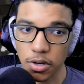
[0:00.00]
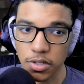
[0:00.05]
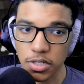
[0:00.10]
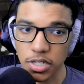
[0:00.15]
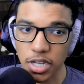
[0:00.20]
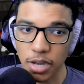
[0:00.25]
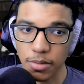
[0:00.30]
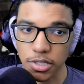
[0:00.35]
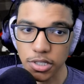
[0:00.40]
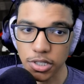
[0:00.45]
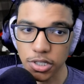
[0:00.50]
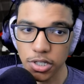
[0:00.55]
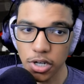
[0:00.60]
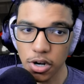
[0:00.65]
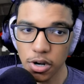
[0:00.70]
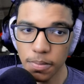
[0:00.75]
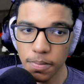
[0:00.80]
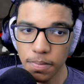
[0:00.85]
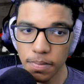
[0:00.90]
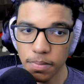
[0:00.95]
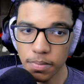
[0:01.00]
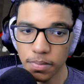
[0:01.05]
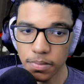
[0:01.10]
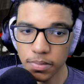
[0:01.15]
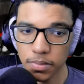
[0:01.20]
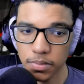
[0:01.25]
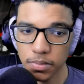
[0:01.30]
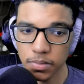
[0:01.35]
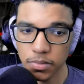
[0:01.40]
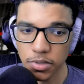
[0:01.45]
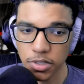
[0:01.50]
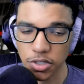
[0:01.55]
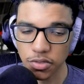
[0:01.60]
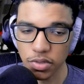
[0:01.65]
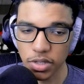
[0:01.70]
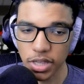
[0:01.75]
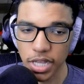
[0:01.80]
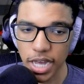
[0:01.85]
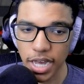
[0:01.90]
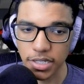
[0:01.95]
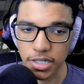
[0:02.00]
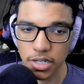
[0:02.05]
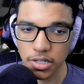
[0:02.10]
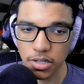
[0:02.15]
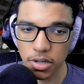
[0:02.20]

Third time's the charm. Just relax.